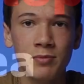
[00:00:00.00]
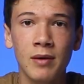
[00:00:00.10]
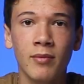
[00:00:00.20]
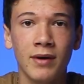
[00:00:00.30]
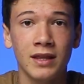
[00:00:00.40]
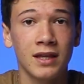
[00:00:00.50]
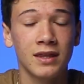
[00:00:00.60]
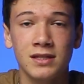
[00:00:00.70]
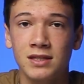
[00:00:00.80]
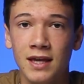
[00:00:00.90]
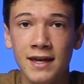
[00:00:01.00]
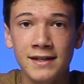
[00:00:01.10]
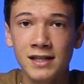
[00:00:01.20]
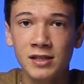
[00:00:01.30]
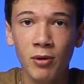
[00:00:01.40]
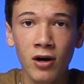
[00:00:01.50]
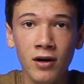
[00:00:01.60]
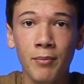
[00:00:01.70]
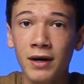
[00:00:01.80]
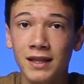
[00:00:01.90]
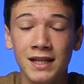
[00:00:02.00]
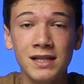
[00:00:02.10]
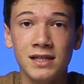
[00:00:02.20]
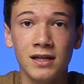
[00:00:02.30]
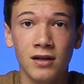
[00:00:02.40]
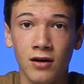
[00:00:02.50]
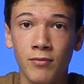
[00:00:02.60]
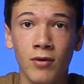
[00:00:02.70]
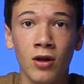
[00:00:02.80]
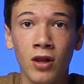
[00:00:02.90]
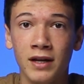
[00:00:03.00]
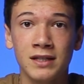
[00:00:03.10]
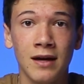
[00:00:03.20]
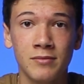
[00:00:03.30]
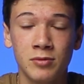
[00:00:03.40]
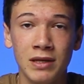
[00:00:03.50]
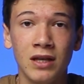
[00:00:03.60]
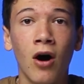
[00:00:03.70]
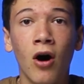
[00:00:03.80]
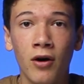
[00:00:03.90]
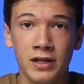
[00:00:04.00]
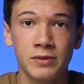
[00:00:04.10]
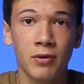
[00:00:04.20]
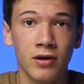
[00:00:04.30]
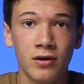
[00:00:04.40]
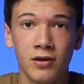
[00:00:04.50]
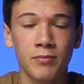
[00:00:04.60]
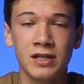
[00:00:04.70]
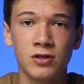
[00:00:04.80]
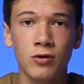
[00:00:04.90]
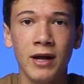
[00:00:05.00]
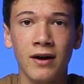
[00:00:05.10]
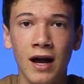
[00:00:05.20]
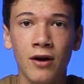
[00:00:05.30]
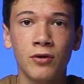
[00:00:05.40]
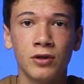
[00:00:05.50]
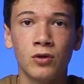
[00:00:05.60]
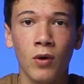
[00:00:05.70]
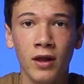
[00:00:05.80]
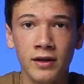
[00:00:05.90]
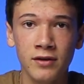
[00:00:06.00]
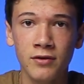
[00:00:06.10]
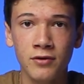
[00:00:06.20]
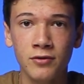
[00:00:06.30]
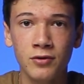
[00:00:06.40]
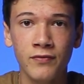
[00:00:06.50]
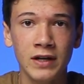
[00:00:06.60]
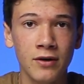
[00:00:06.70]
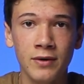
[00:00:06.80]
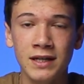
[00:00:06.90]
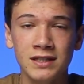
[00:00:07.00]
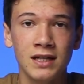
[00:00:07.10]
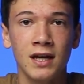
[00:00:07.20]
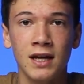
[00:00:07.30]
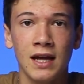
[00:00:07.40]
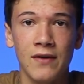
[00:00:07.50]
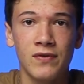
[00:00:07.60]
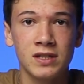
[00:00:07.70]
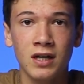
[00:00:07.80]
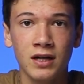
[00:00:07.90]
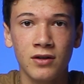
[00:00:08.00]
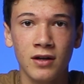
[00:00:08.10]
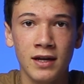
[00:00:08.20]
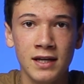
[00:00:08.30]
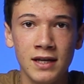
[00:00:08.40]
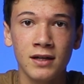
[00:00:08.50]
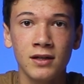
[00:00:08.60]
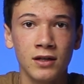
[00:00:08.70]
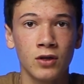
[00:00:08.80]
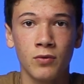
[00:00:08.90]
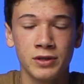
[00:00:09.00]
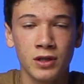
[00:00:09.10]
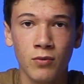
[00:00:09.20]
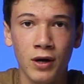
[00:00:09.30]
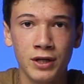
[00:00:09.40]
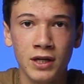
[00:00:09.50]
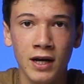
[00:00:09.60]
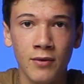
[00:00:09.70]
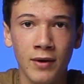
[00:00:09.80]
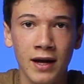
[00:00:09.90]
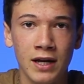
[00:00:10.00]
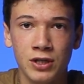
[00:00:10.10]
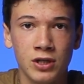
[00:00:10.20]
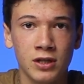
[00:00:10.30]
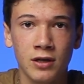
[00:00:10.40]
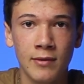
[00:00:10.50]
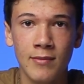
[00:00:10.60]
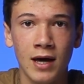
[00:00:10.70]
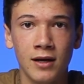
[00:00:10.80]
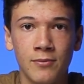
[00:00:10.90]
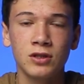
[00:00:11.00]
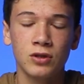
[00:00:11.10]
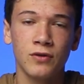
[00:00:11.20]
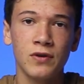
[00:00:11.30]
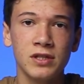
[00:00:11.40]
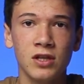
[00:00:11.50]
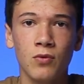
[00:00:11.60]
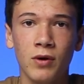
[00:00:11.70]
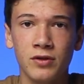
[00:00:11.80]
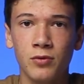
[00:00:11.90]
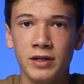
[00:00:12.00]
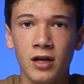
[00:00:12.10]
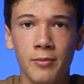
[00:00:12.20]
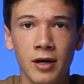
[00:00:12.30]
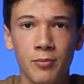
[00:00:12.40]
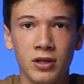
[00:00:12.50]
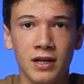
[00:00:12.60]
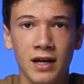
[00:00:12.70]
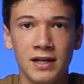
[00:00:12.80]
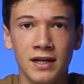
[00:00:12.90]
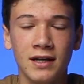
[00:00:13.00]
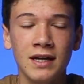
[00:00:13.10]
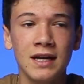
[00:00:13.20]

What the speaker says: people might think this is the easiest part, but this can a lot of times be the hardest part, because no matter how good quality your YouTube video is, if it's not a good idea, no one's going to watch it anyway, and it's just going to be bad. So the first thing you want to do when coming up with an idea